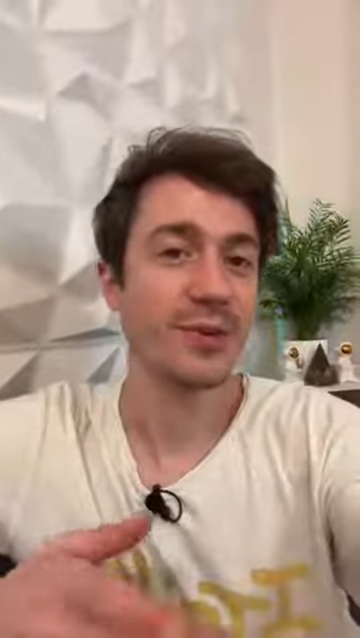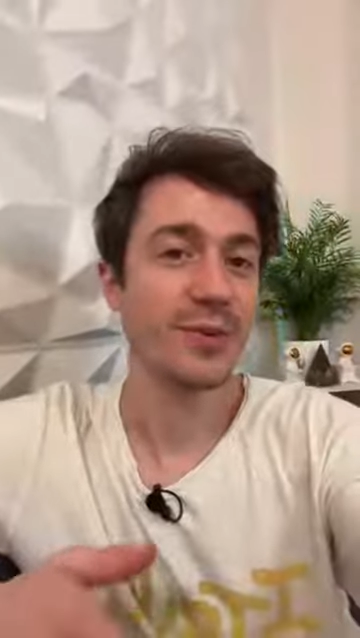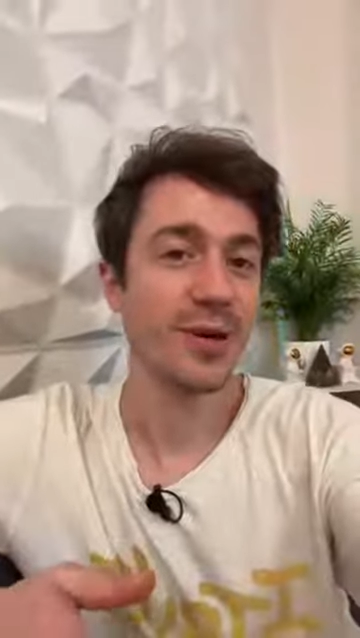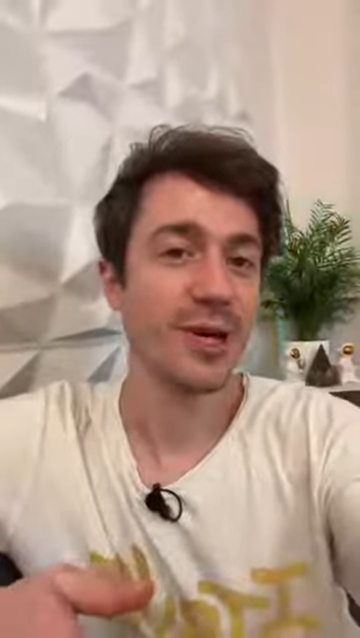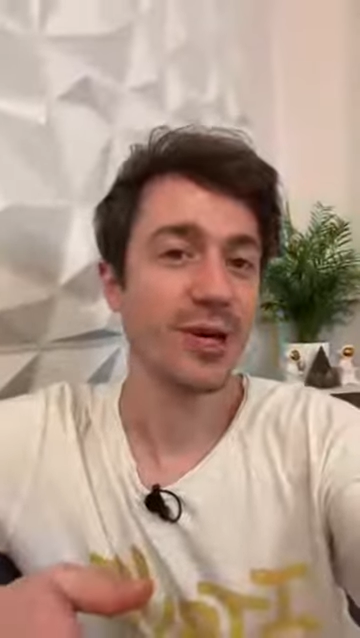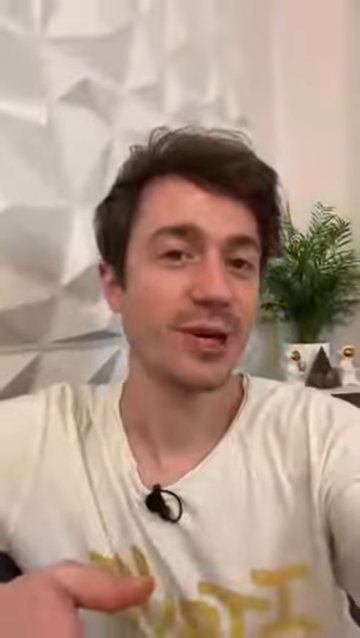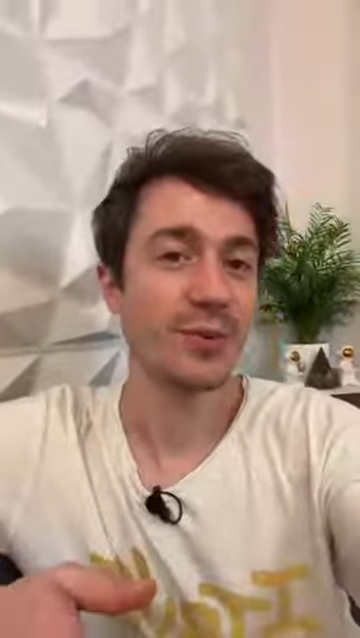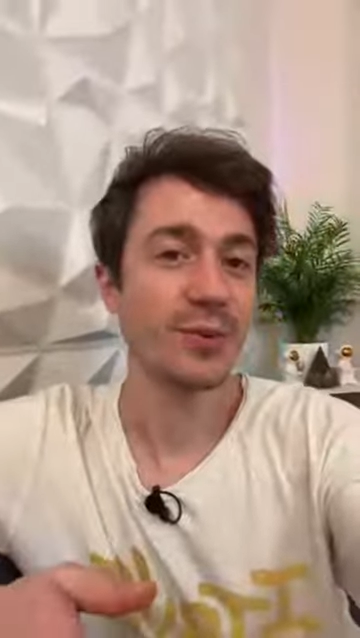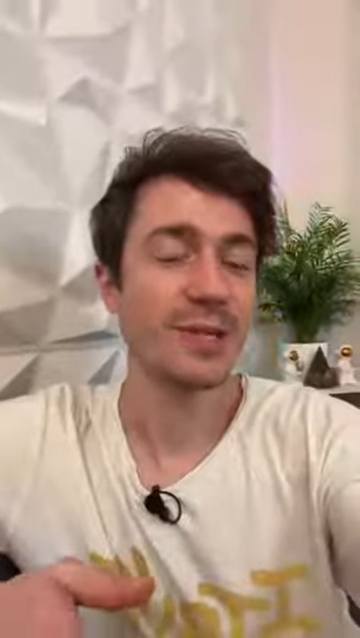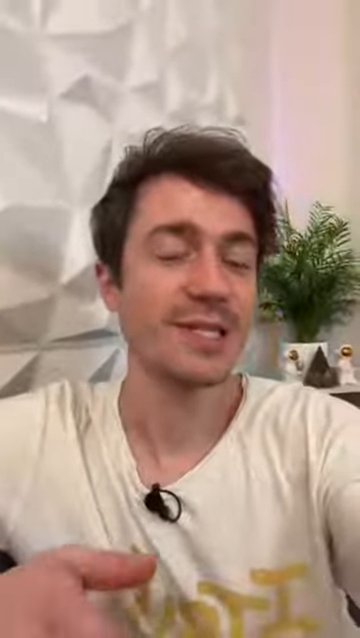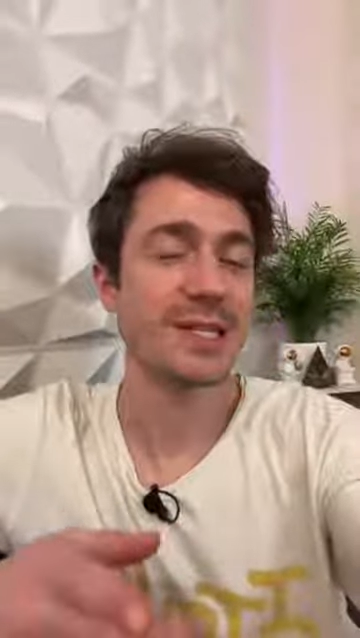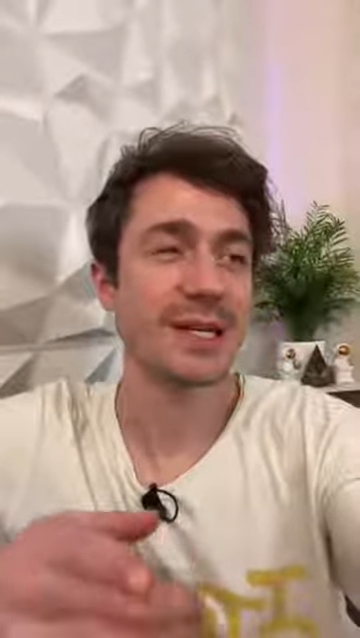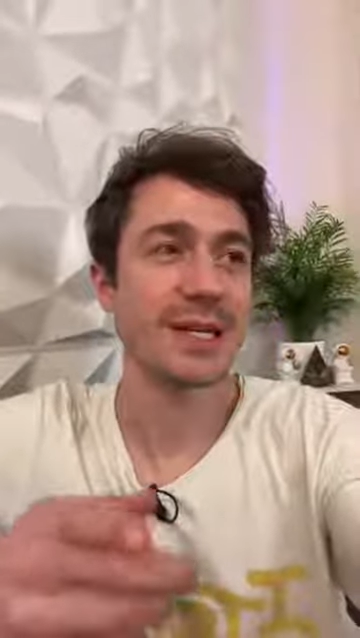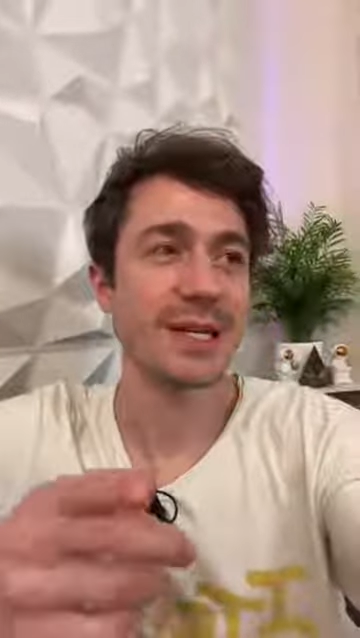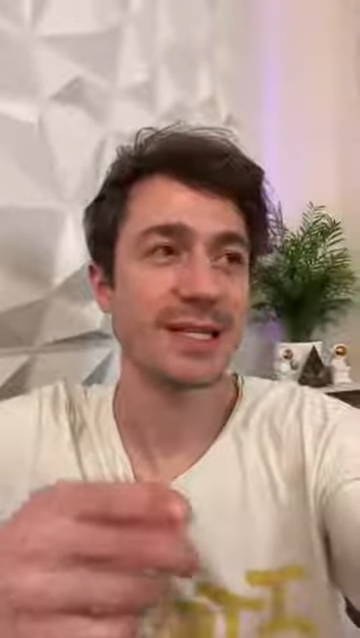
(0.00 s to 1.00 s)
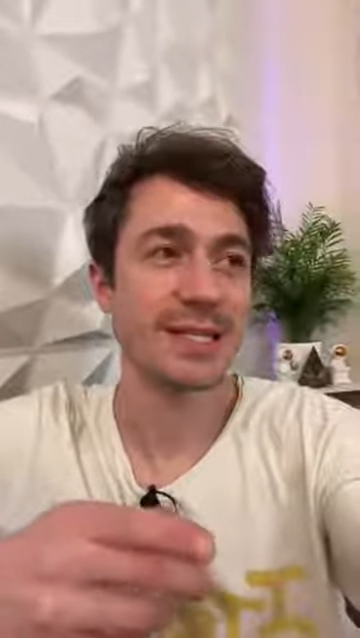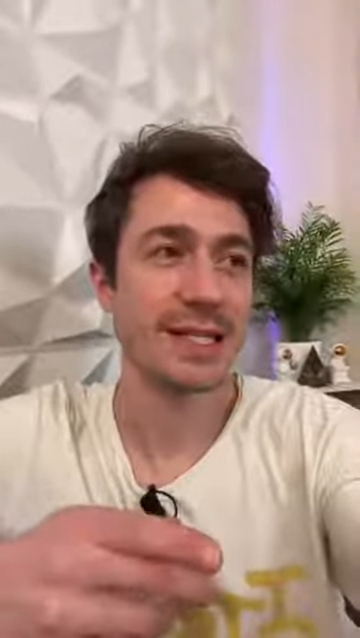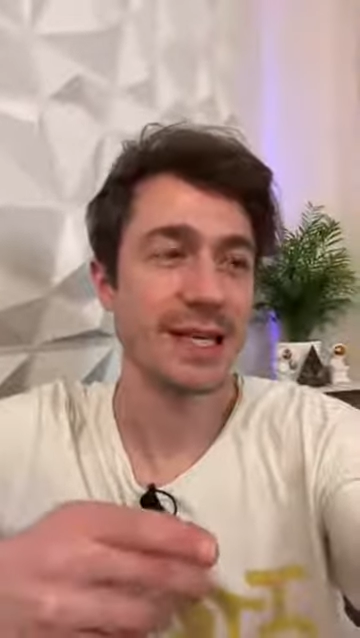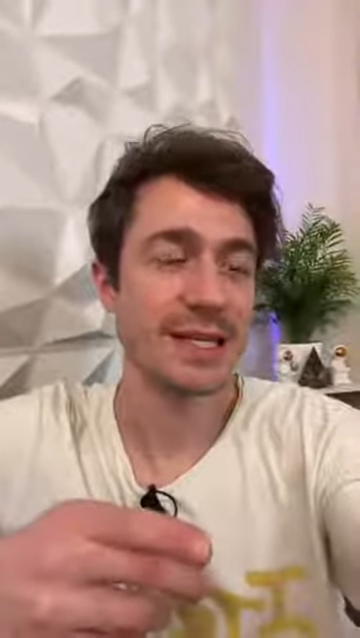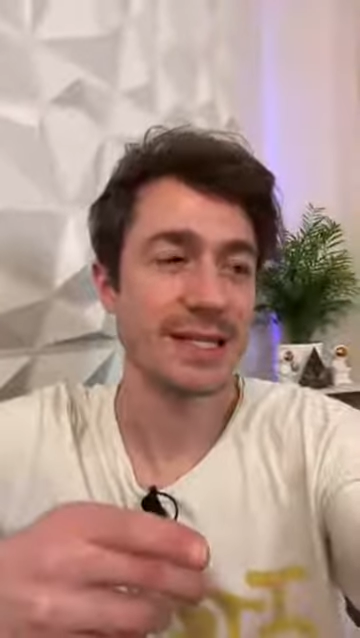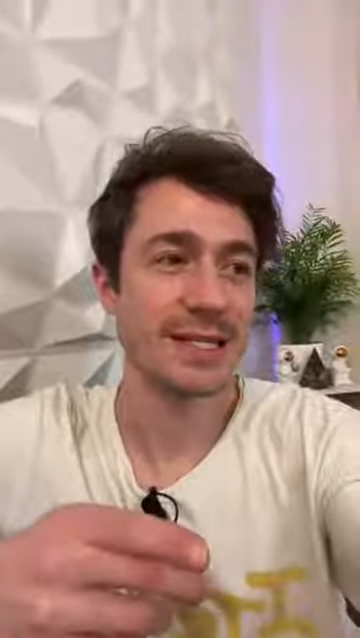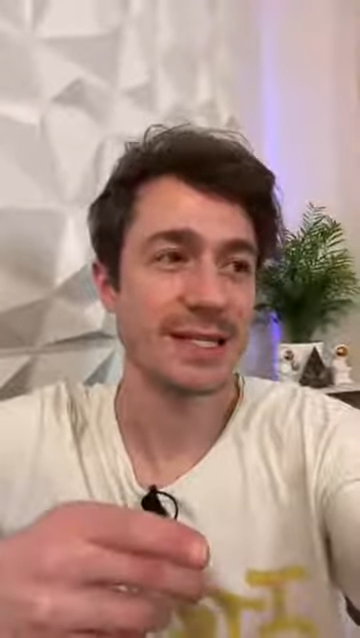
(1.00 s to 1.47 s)
will would still
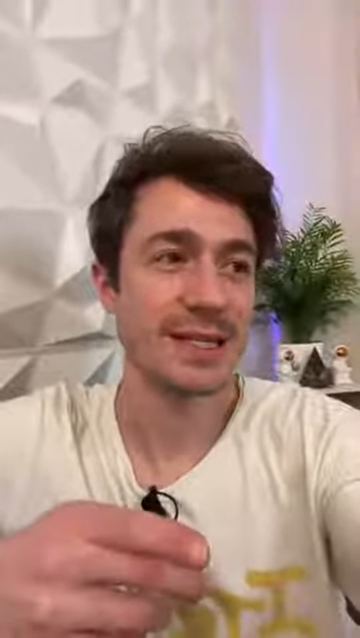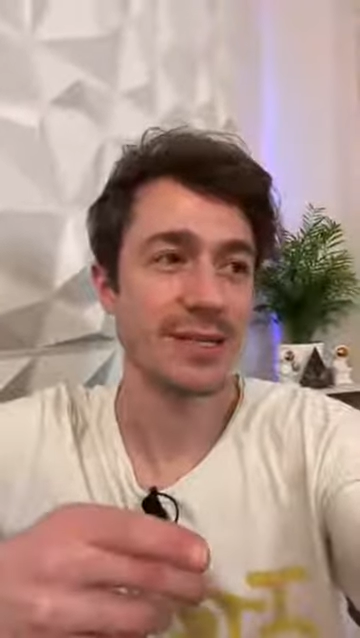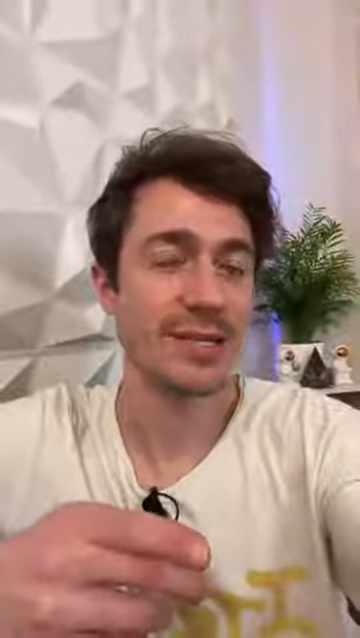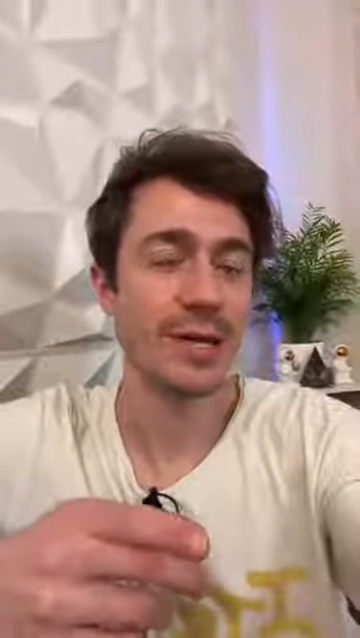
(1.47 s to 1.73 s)
exist,